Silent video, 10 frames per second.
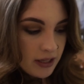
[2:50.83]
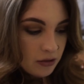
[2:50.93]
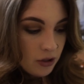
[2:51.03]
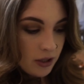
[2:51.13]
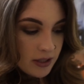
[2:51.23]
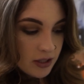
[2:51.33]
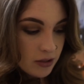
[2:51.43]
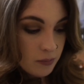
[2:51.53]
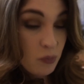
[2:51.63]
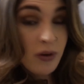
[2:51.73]

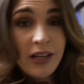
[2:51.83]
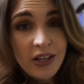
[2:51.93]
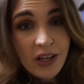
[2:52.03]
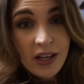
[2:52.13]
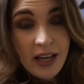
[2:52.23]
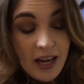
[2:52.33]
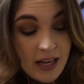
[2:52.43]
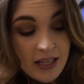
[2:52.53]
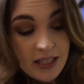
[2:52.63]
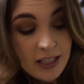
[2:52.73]
looks pretty good
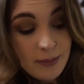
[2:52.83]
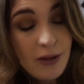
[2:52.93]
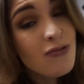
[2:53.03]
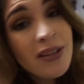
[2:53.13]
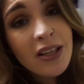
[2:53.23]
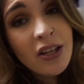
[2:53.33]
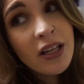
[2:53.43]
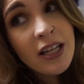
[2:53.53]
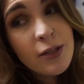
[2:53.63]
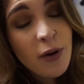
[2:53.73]
and it smells really good.
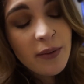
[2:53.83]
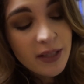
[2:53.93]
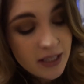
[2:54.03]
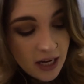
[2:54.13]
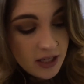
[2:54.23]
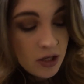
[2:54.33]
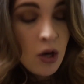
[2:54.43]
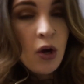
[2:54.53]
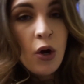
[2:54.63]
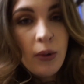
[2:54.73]
It's probably going to taste
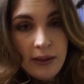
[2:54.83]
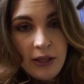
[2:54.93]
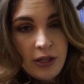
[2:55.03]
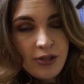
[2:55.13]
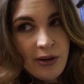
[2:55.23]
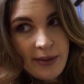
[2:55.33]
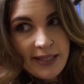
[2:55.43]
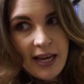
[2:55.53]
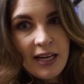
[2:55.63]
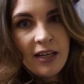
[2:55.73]
really good so I'm
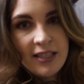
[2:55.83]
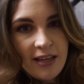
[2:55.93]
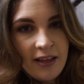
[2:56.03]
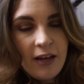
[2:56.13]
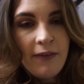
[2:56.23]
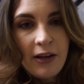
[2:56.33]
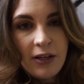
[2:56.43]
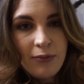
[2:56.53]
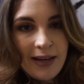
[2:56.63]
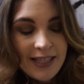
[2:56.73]
excited because I think I found
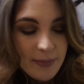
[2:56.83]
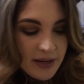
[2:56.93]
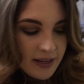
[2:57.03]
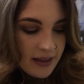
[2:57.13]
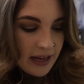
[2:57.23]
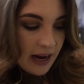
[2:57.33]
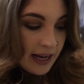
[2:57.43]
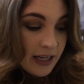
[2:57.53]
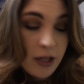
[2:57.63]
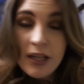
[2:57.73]
a recipe that I
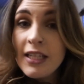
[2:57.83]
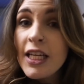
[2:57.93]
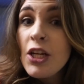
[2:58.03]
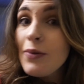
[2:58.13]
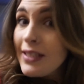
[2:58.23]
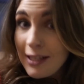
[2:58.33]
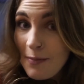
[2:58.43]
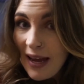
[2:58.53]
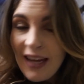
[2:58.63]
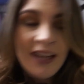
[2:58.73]
can continuously
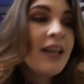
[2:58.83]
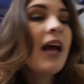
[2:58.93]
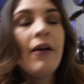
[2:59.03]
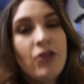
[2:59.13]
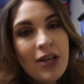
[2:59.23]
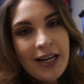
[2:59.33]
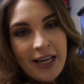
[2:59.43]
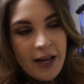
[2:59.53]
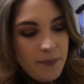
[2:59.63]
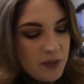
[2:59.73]
make. I haven't tried it
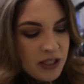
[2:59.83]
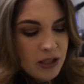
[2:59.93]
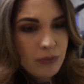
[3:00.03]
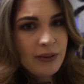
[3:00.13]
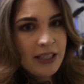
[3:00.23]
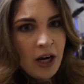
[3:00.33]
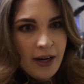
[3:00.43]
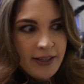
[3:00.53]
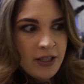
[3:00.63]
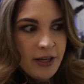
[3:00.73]
yet. It's still really
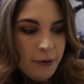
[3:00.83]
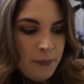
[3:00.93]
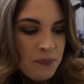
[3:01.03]
hot so